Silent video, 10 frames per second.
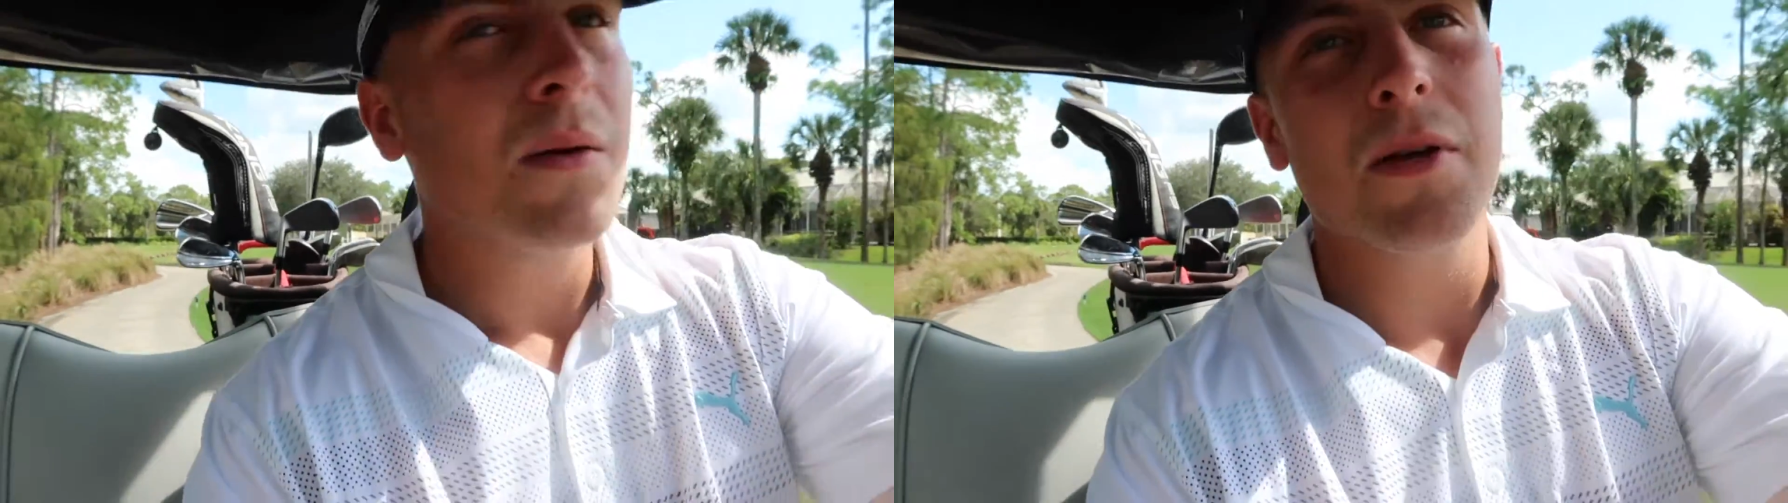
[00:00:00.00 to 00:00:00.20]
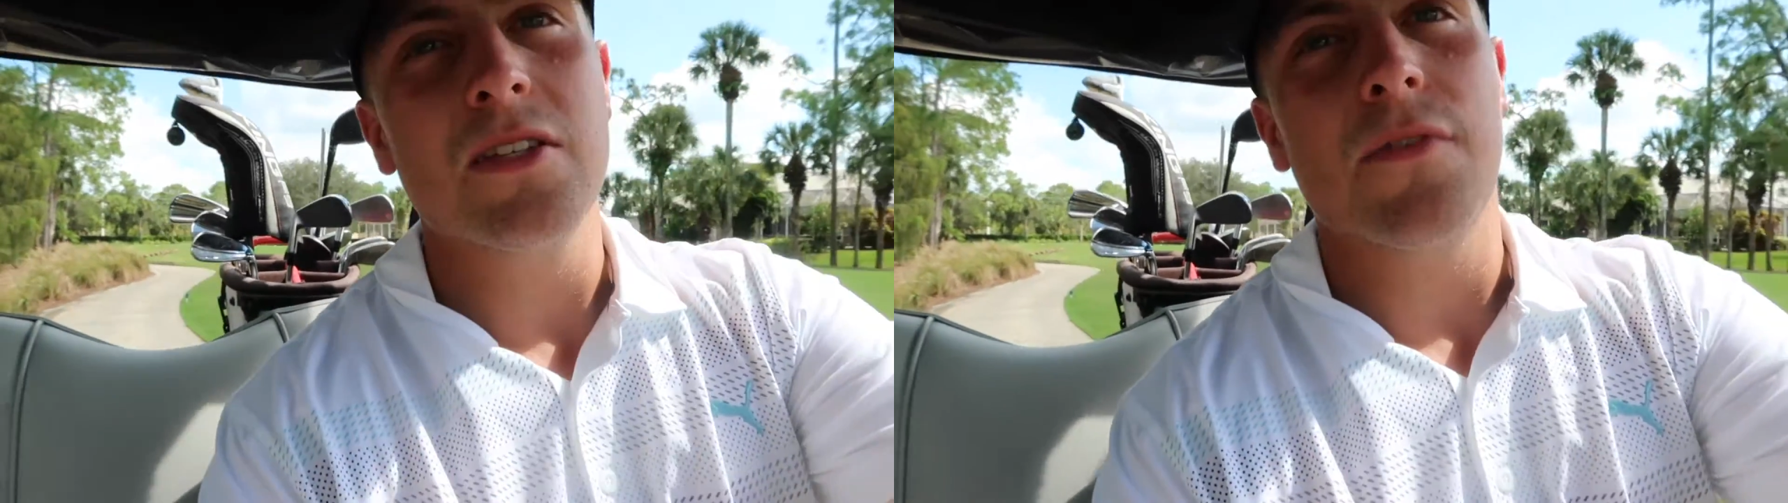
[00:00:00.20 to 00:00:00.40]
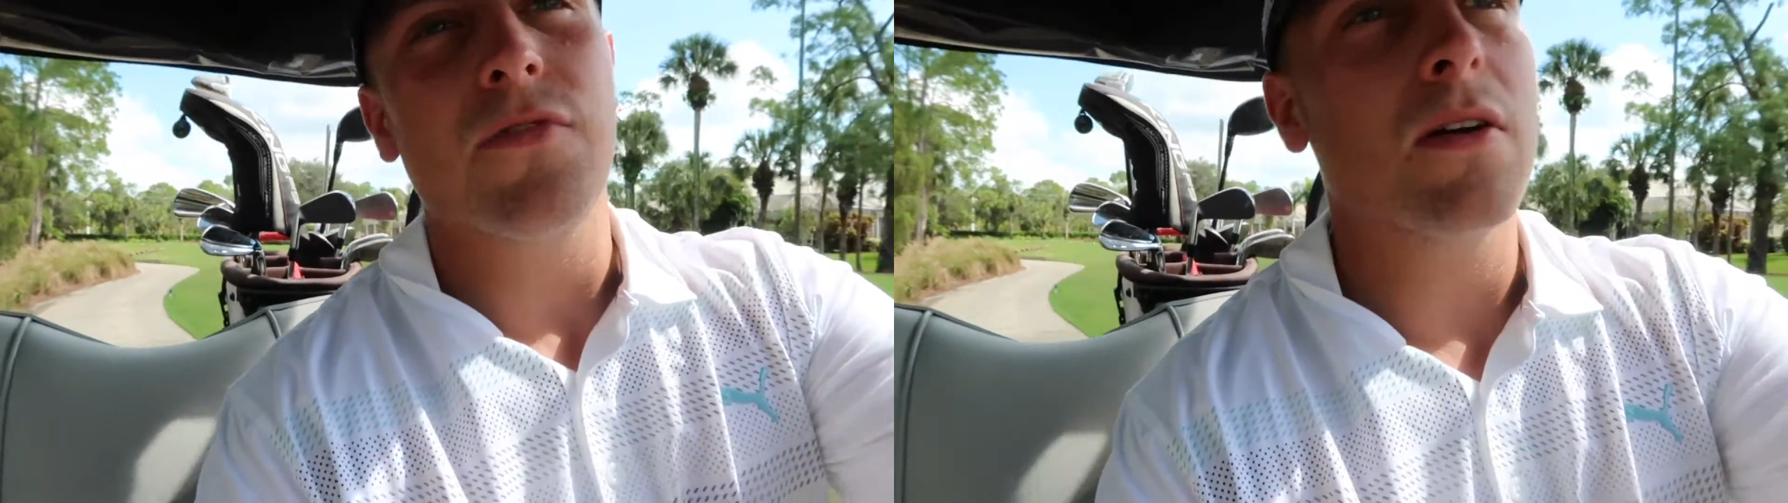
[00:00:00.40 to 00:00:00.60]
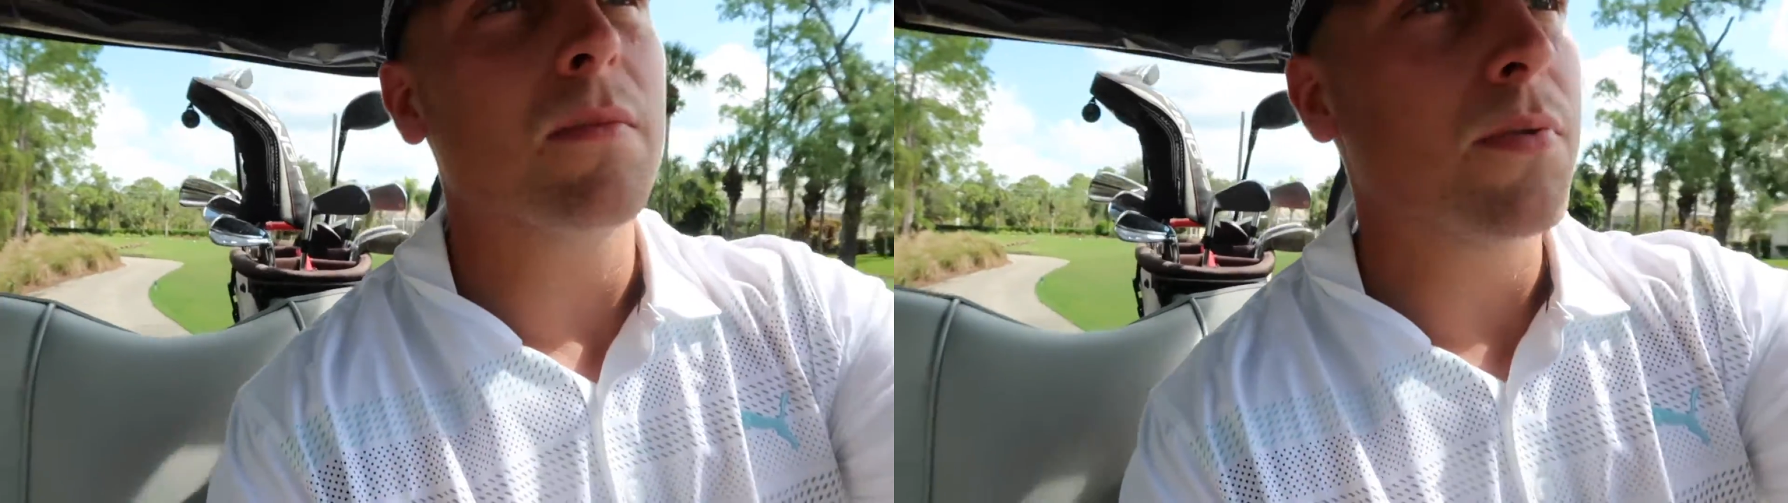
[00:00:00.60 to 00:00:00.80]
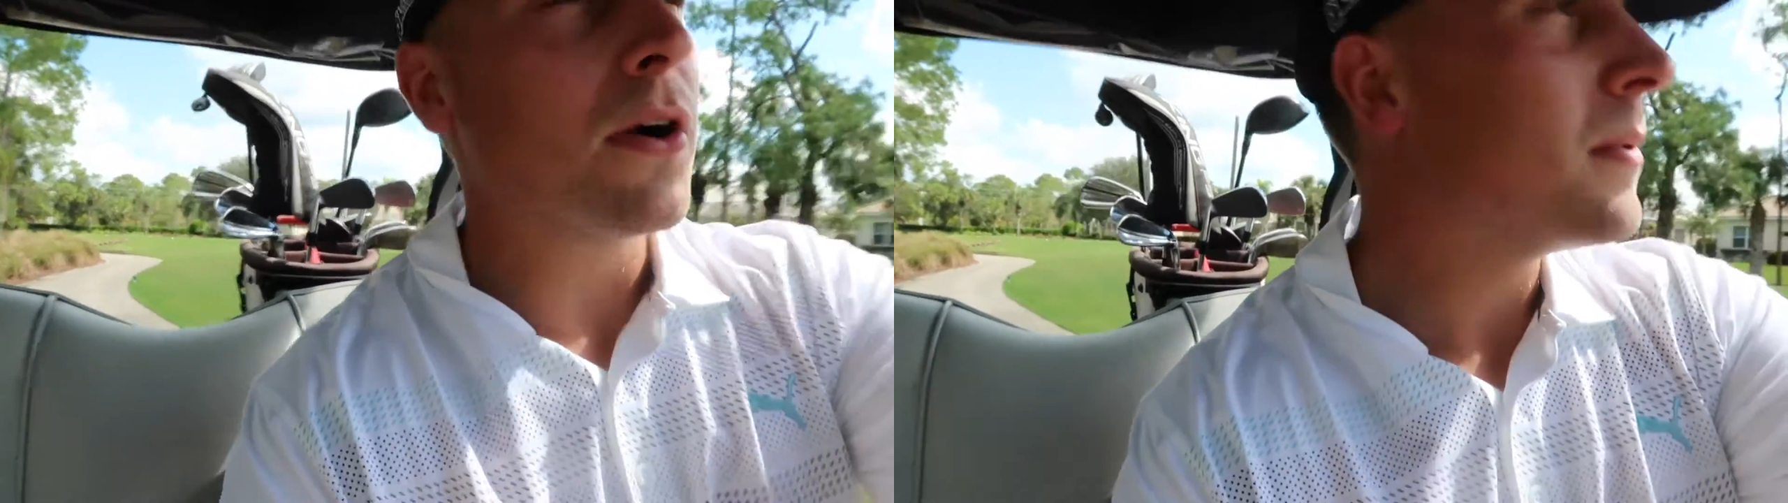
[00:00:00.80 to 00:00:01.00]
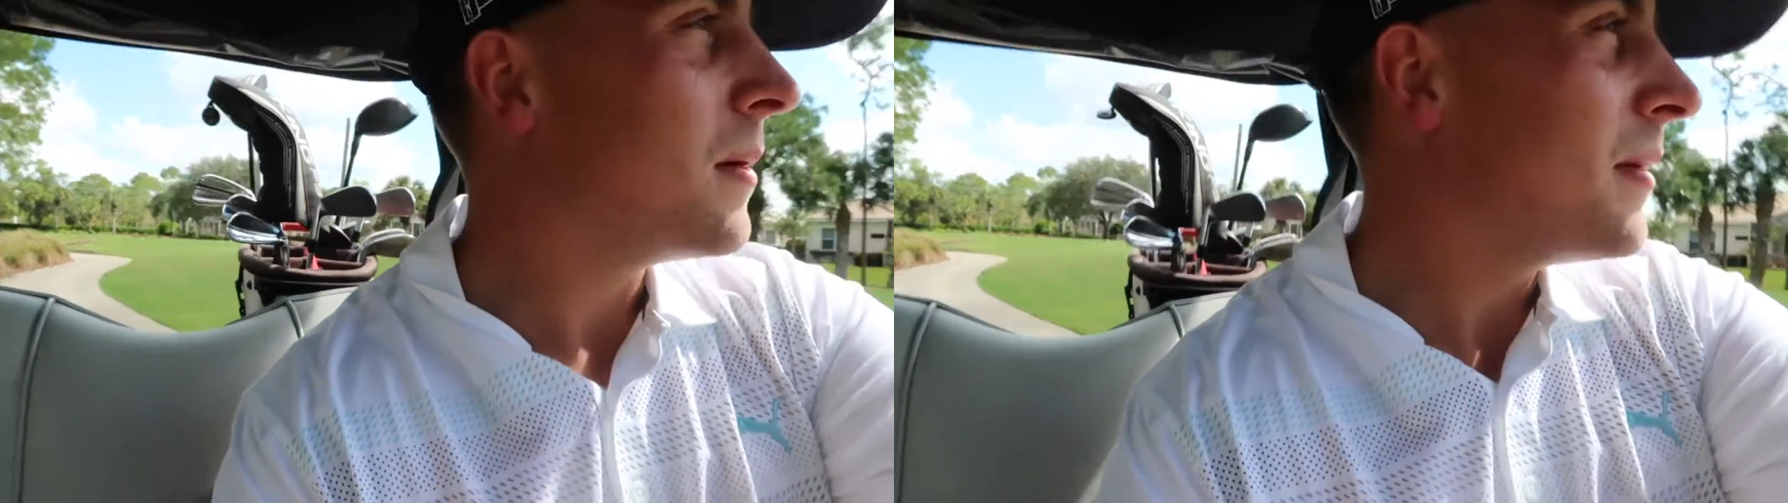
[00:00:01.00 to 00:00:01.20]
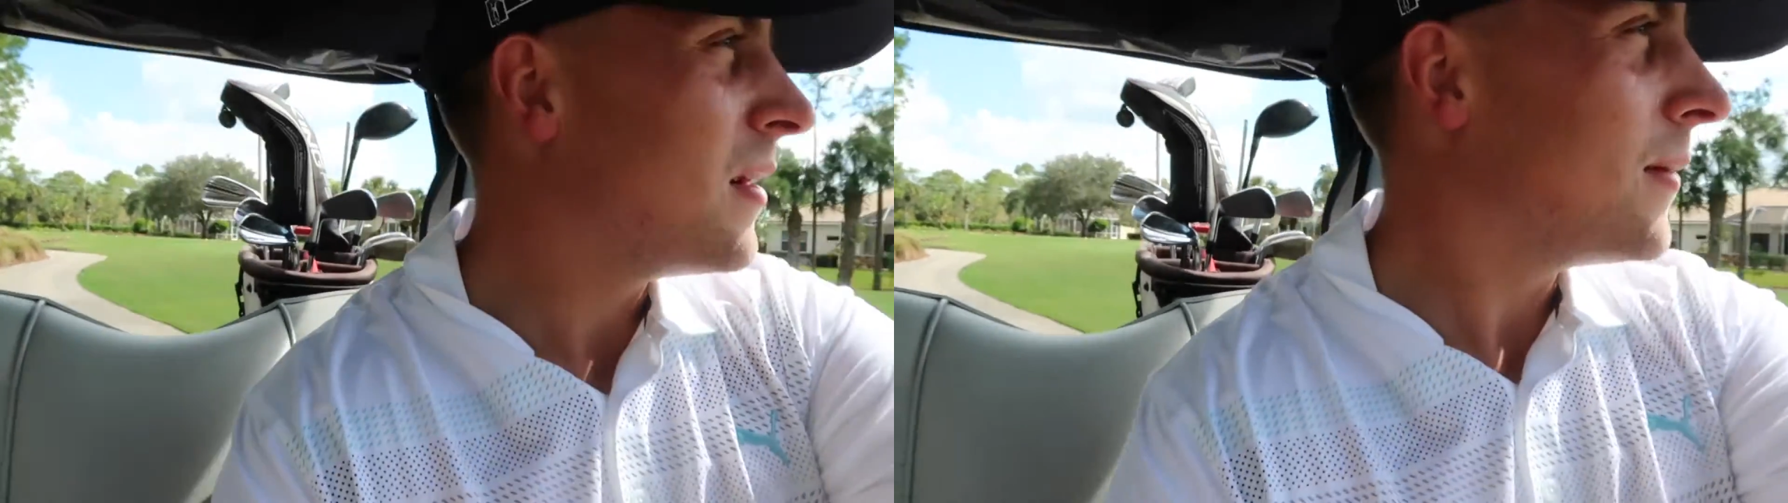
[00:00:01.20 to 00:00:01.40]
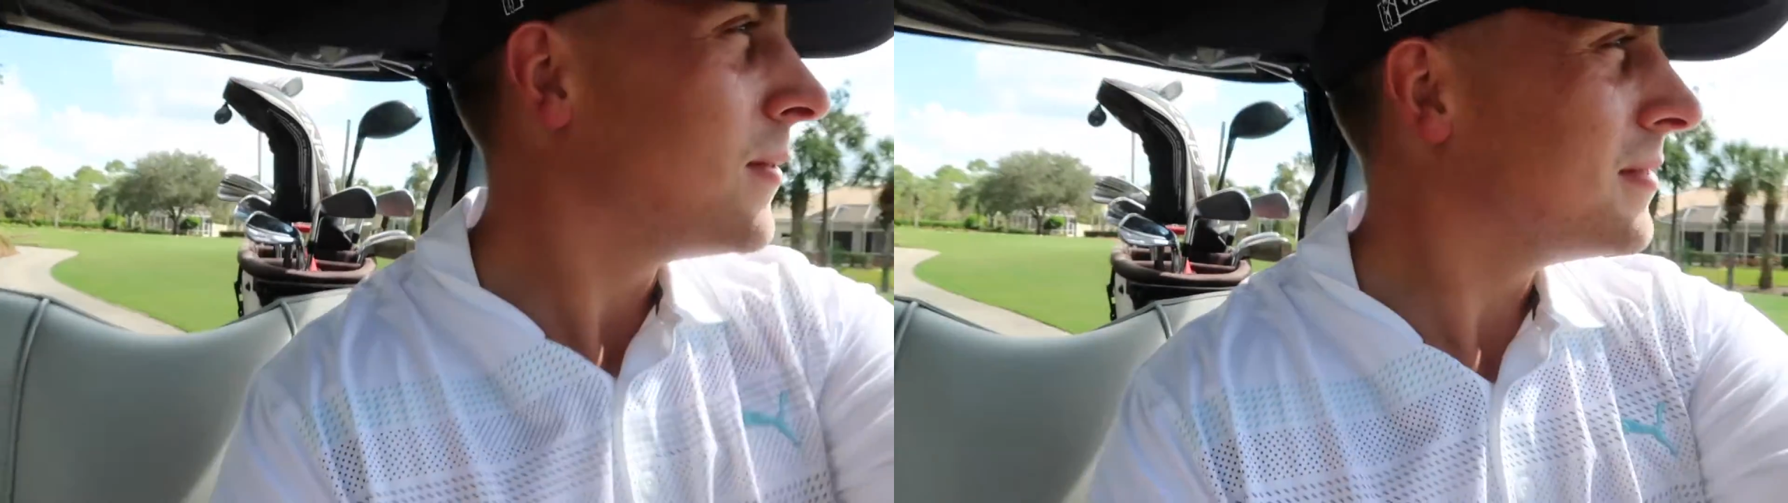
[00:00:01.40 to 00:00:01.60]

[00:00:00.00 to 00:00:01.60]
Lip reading: pins up front, probably about